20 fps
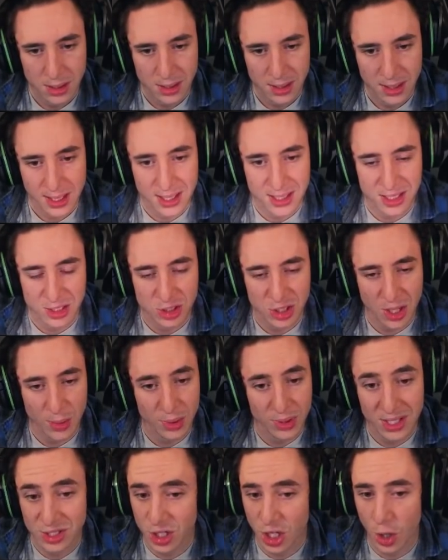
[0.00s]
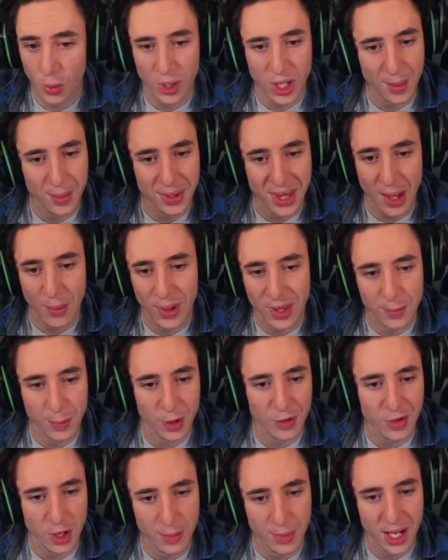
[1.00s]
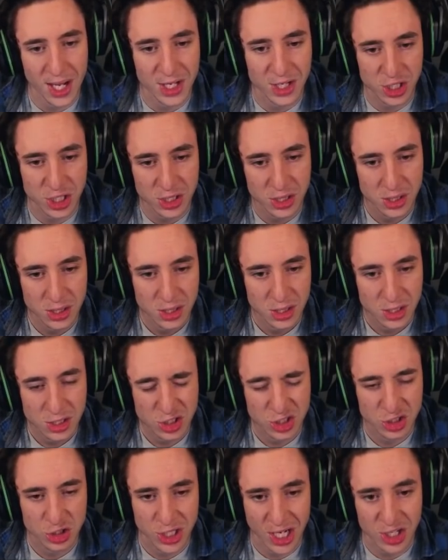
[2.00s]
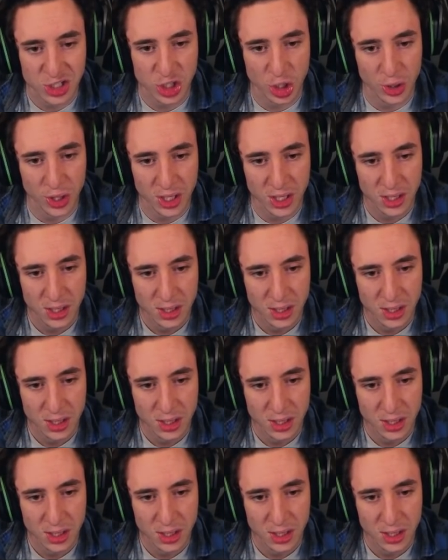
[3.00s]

He's in trouble. There's no one coming that way. They're both coming behind you. Change shoulder.